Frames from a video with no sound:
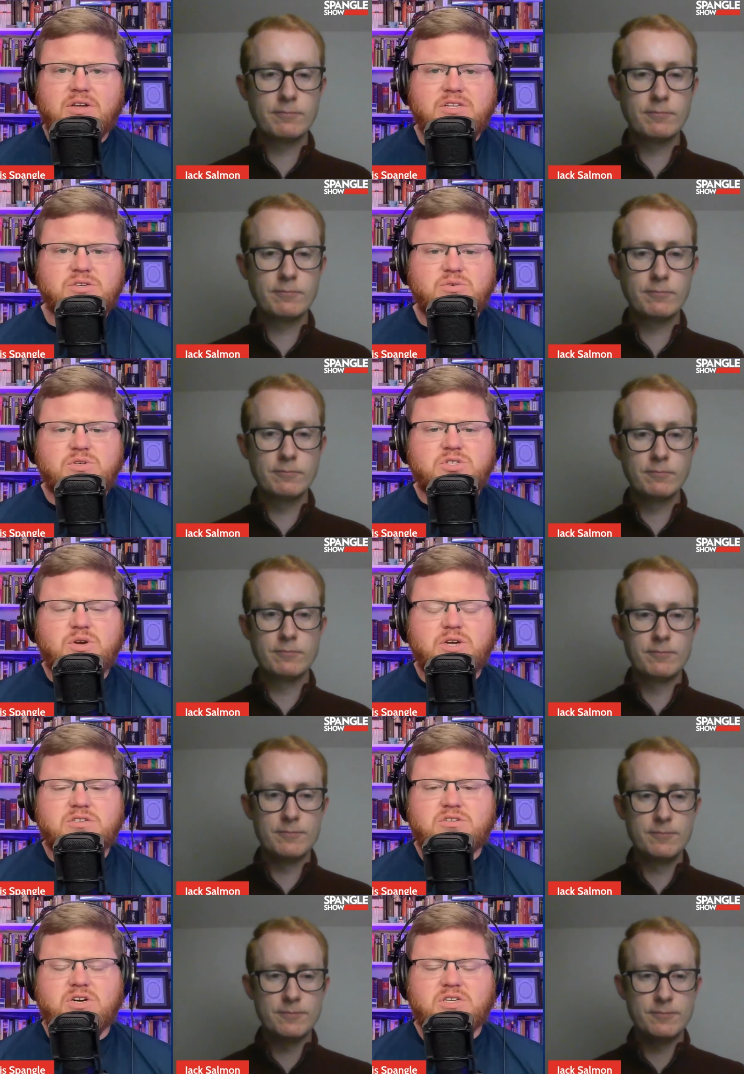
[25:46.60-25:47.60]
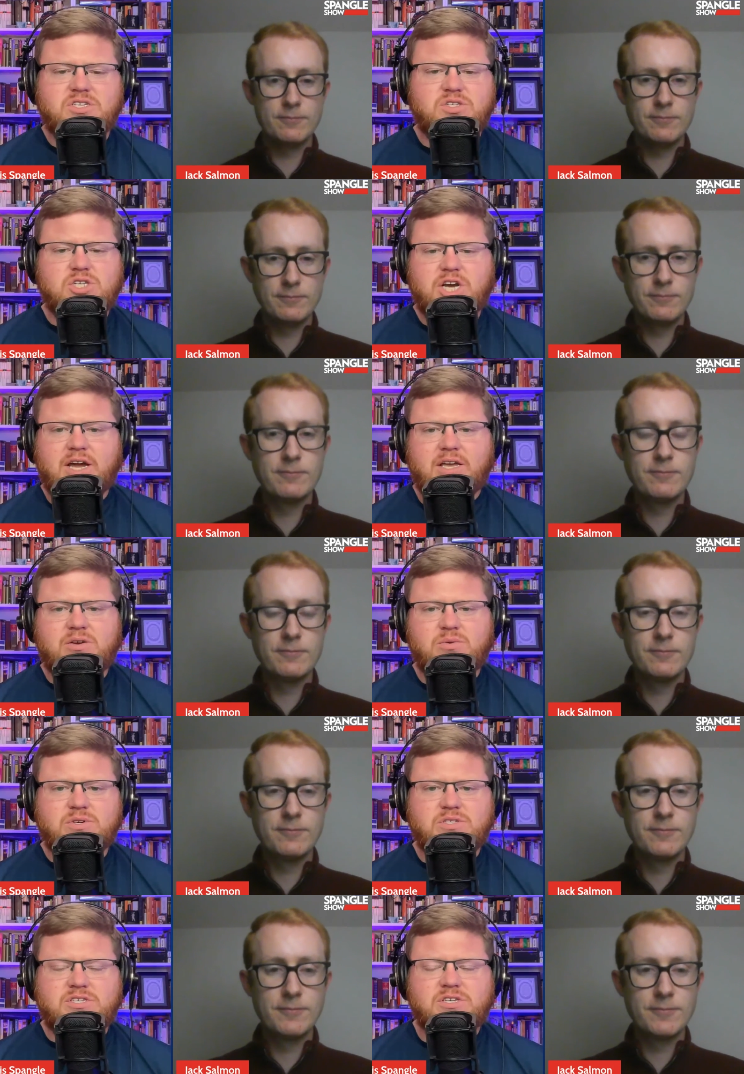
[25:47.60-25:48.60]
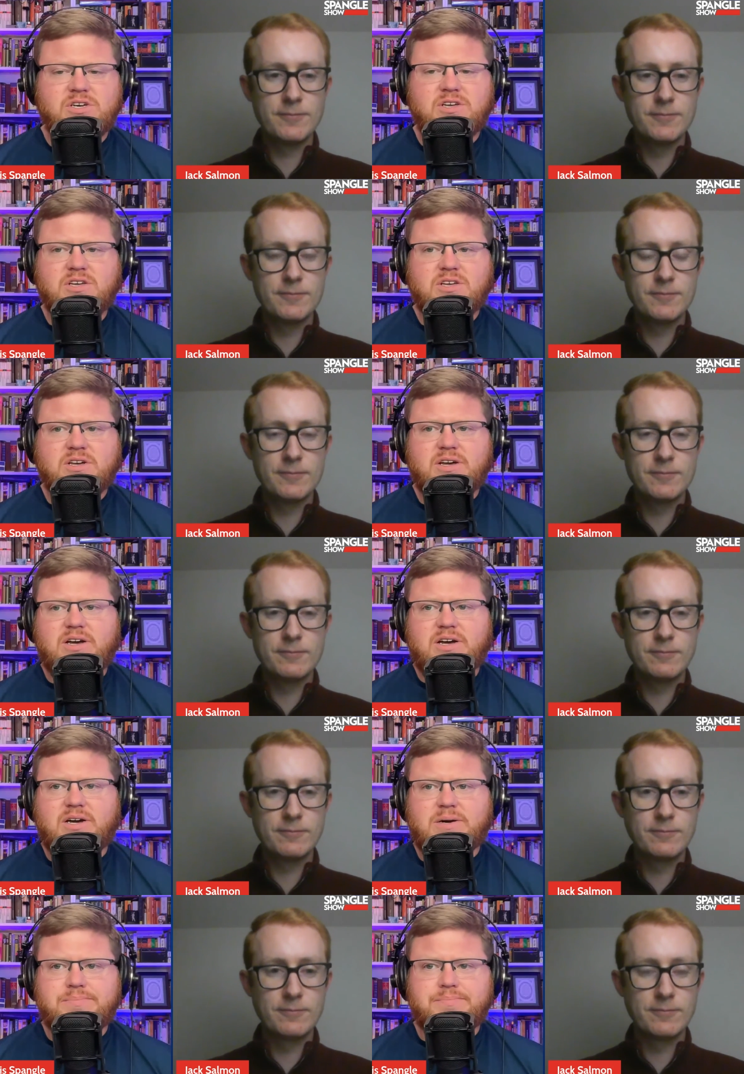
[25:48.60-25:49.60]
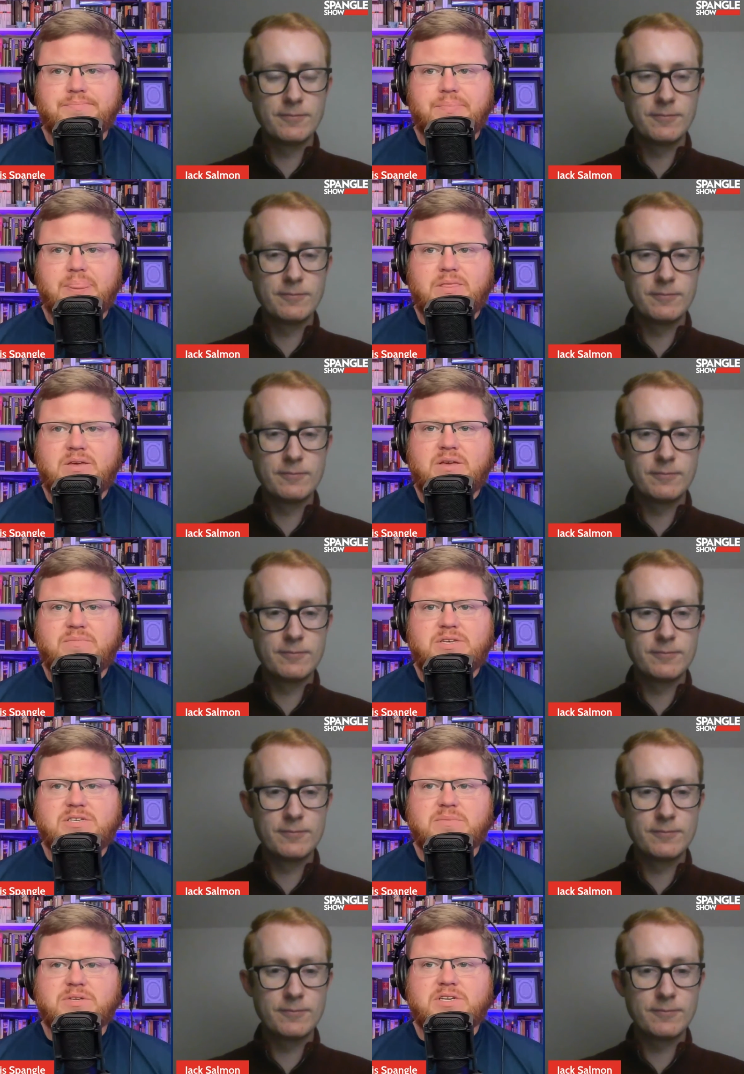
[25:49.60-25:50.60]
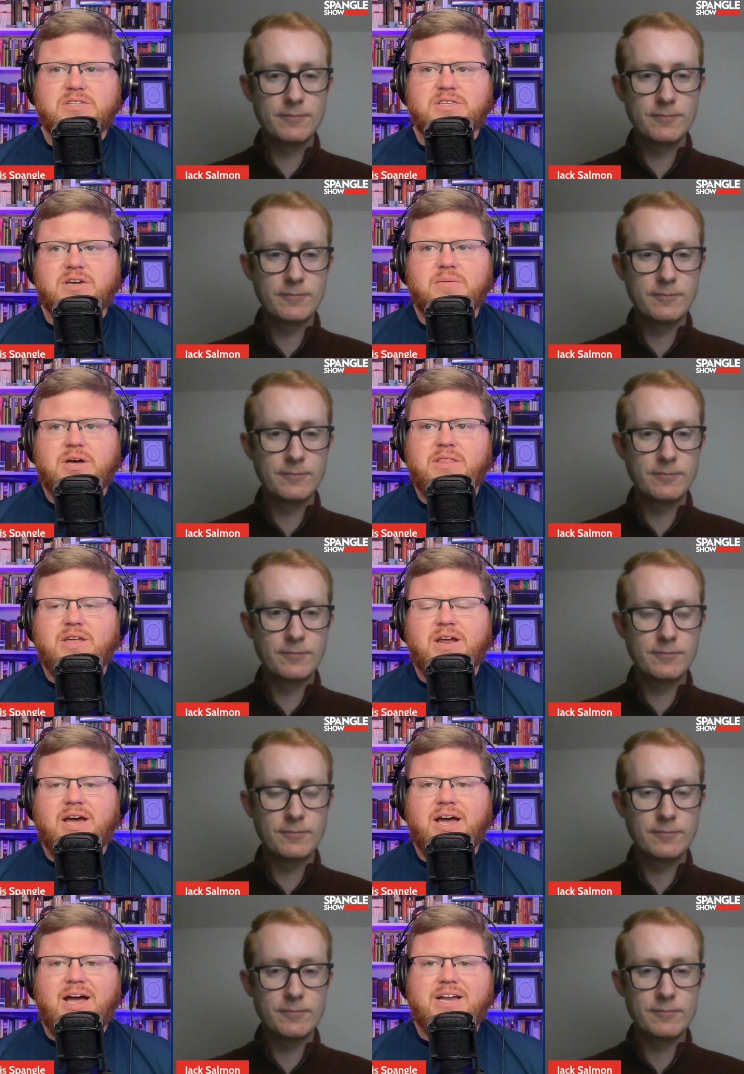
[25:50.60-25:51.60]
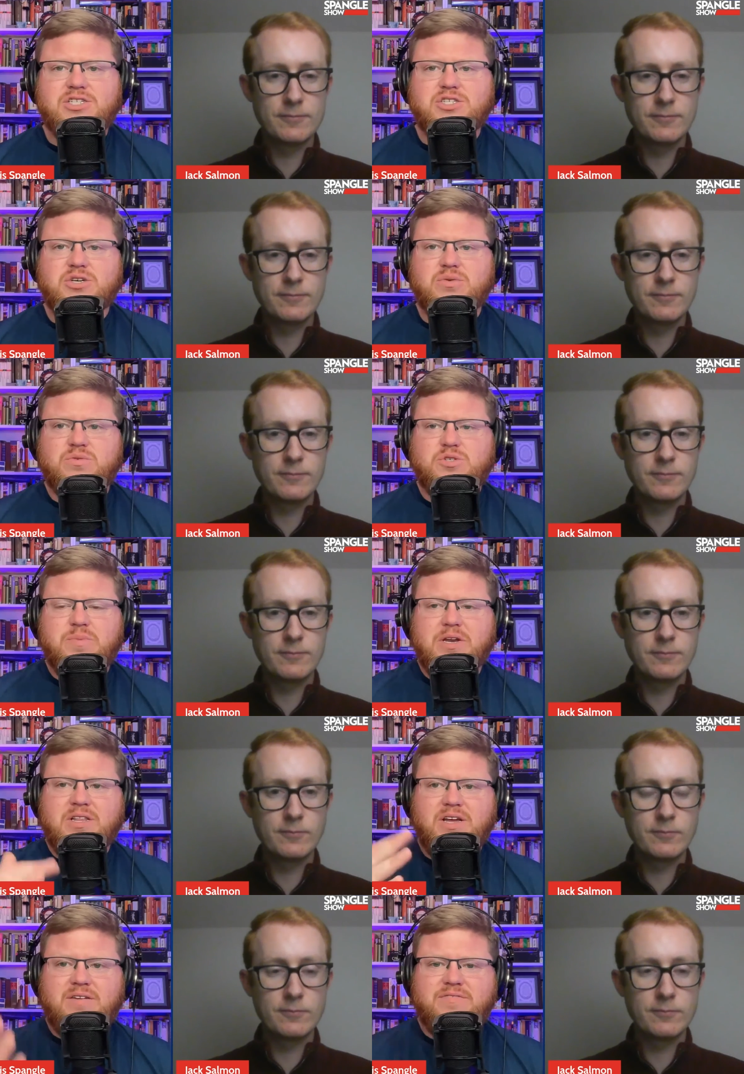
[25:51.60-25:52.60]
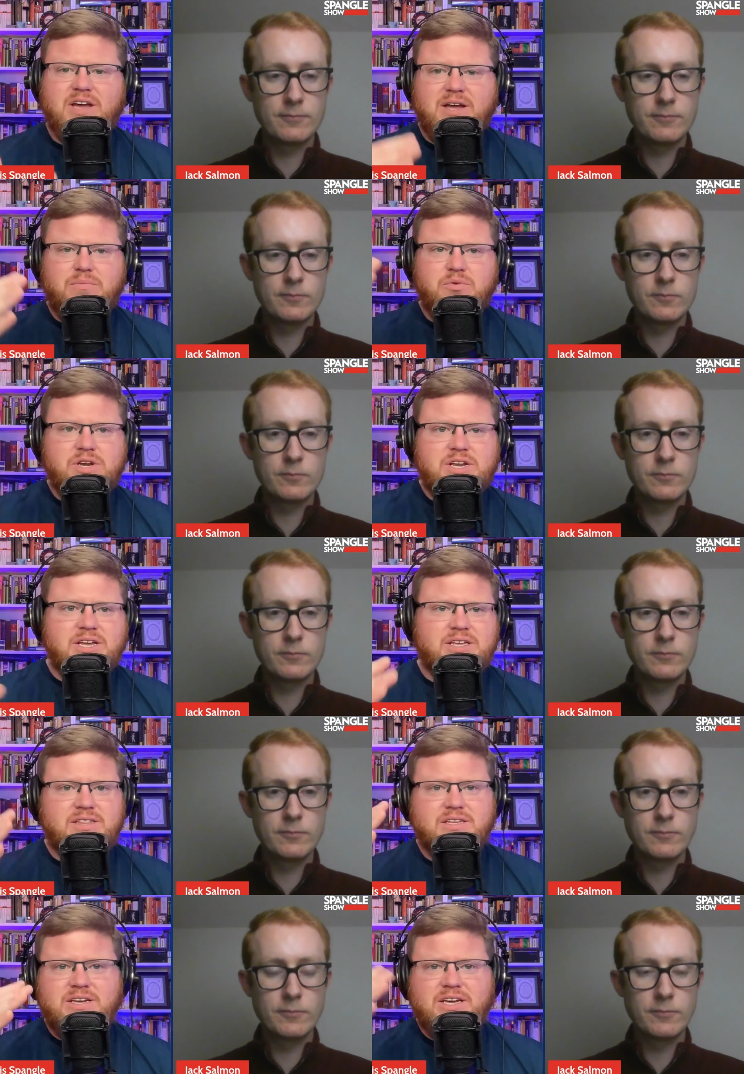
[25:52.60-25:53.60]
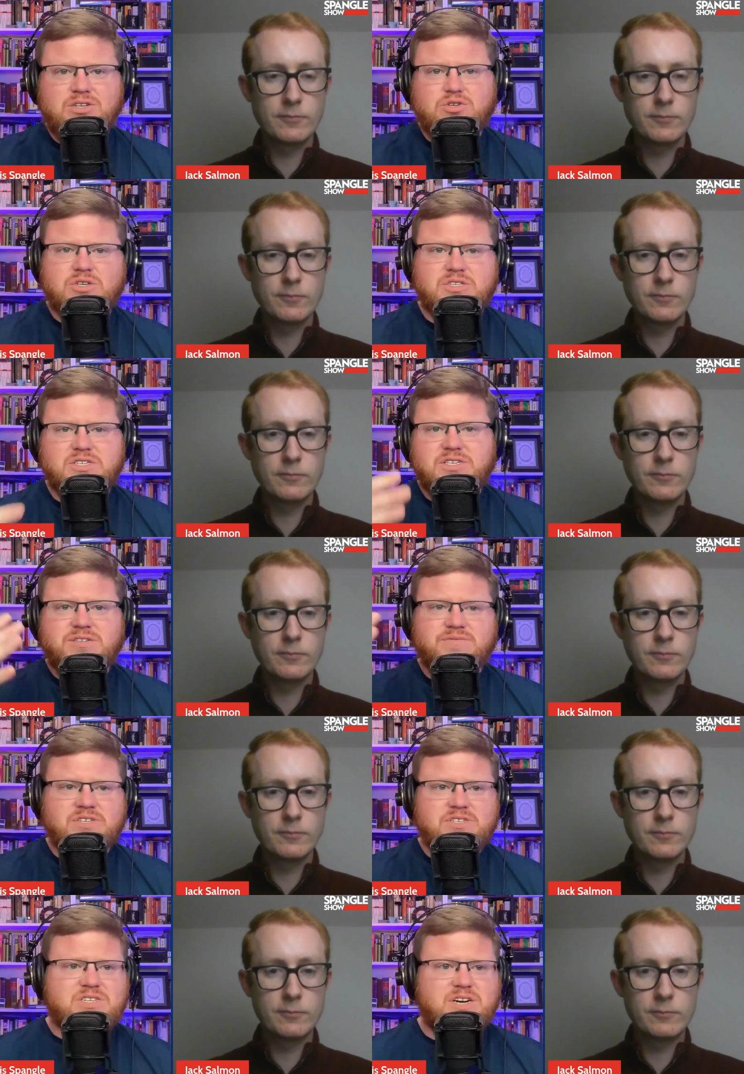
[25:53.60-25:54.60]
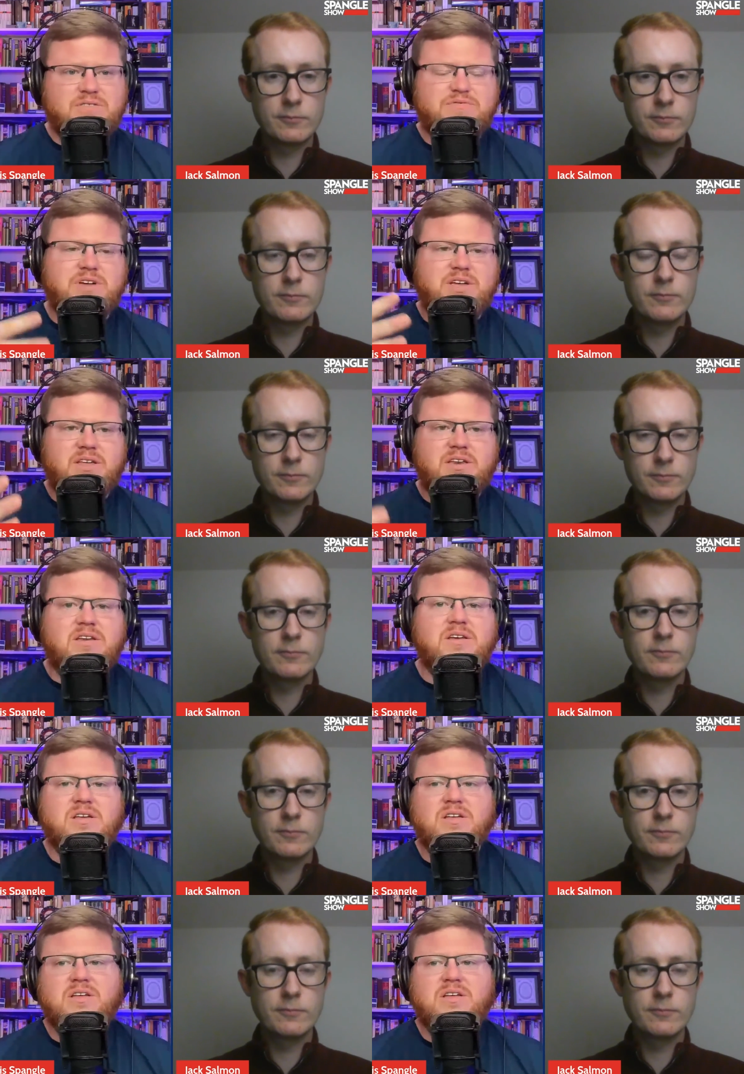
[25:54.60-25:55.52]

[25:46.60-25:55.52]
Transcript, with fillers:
Speaker 1: It's always great to talk to you, Jack. You always um, you give me something to think about that I, I, just don't spend a lot of time reading the intricacies of this stuff and